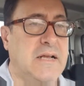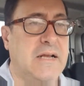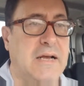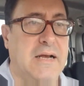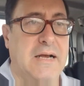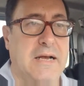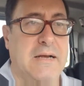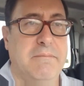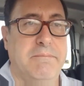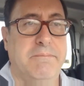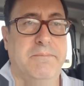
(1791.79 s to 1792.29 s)

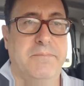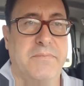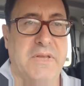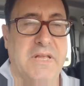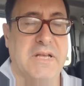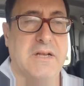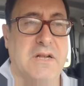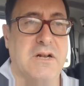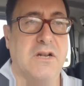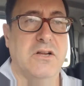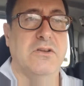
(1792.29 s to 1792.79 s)
um,
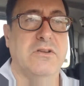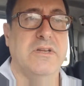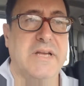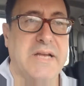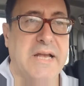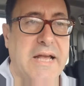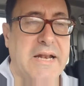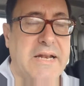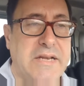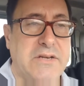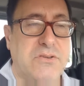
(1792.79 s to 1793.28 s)

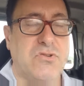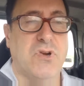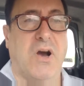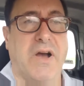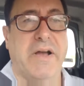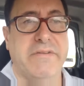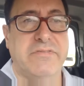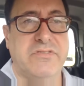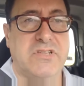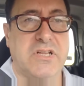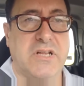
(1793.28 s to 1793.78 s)
including any
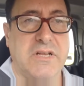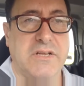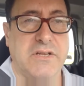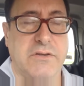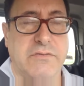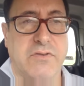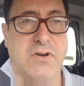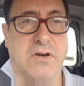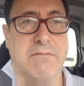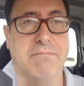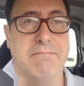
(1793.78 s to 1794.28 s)
drives that
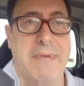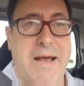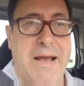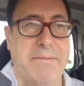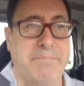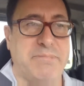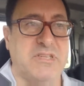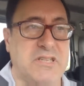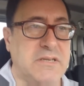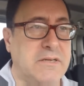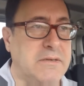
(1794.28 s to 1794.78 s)
you've got
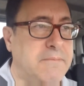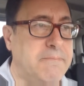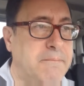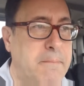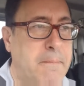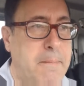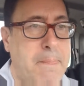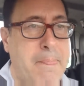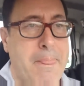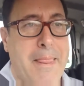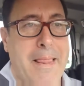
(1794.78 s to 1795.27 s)
mapped.
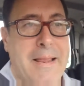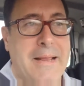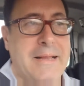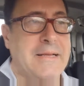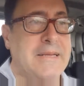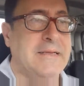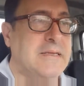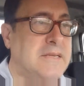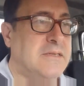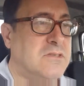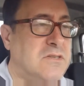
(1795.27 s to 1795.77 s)

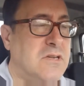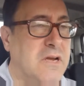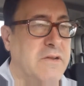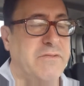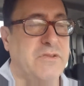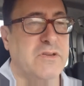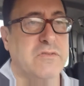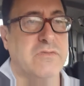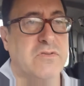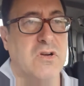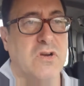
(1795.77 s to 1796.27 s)
So
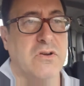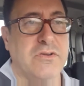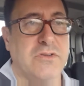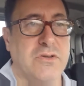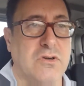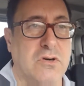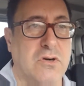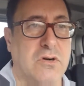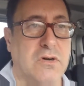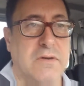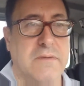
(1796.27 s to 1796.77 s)
if you've got
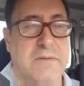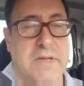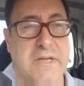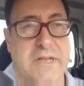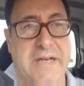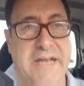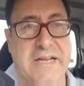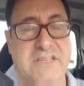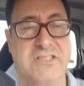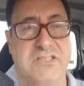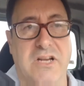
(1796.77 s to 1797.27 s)
your
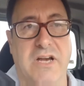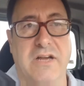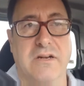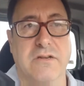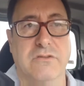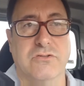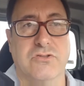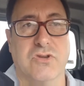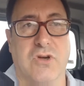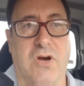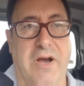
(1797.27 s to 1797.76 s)
an
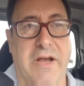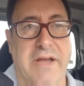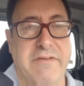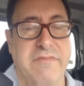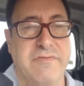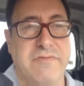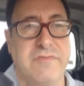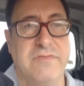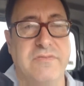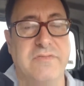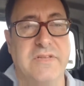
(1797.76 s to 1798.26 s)
external
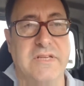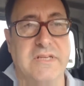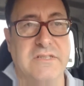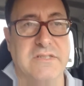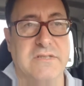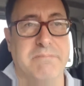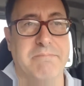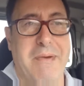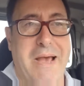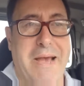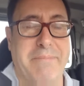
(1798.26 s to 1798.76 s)
drive
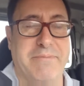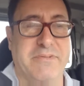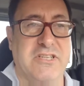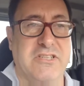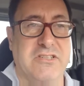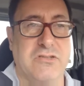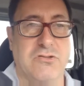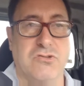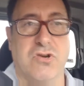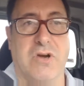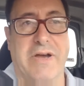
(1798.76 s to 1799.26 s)
that's mapped
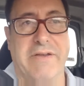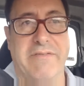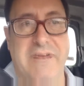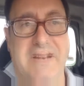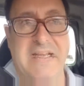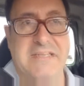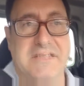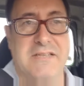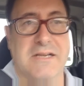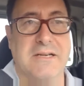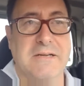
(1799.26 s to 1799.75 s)
as a drive
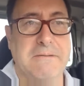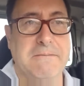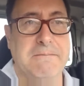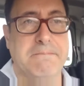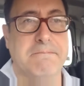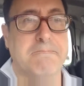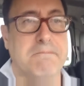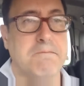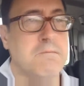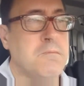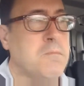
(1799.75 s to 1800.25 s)
letter,
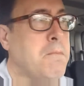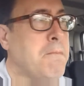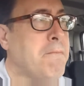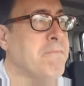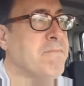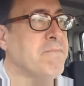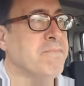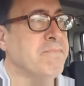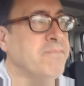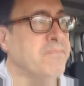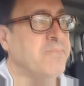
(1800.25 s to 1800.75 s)

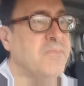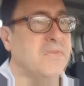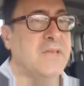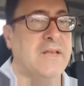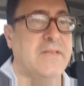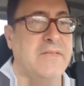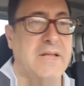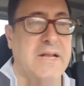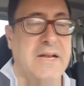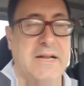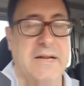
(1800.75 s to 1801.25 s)

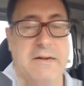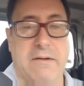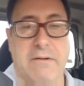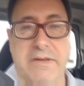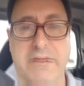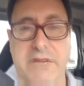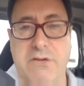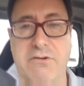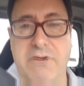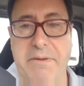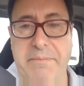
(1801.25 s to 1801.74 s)
then it'll
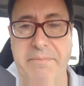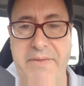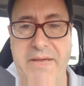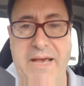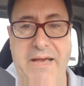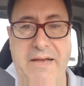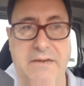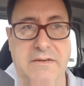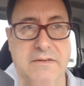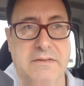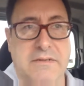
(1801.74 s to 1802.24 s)
encrypt
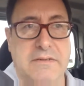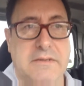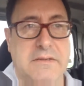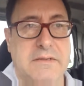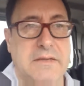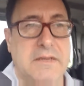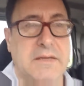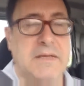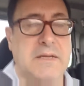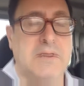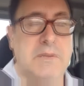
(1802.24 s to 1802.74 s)
that.
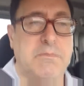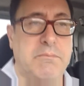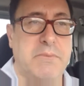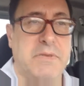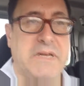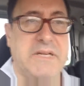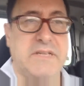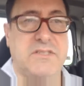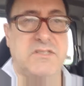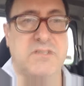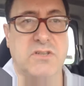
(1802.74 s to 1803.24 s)

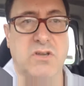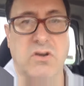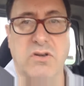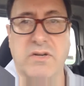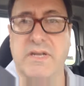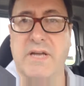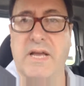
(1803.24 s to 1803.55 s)
But it's not